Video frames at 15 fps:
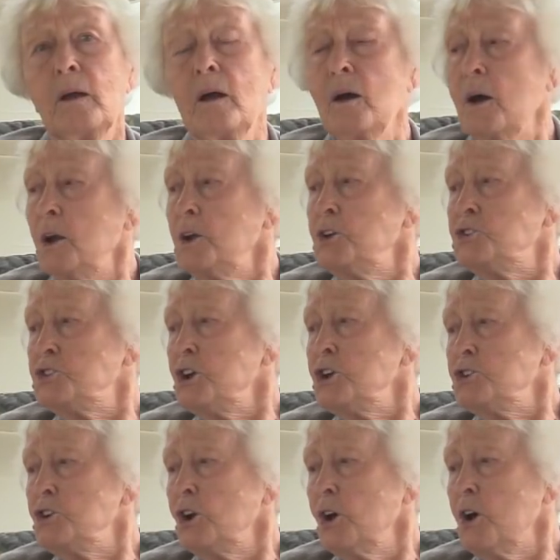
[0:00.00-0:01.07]
Honey,
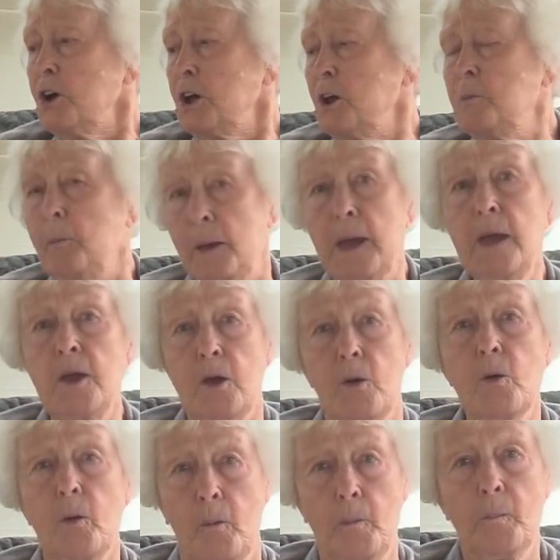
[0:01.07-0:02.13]
she's lucky to be
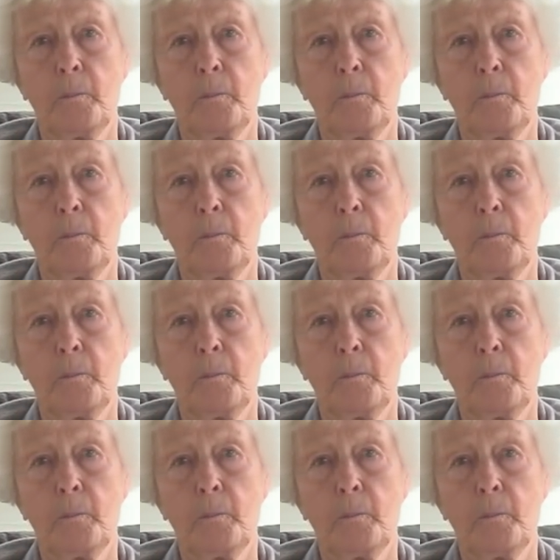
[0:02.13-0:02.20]
here.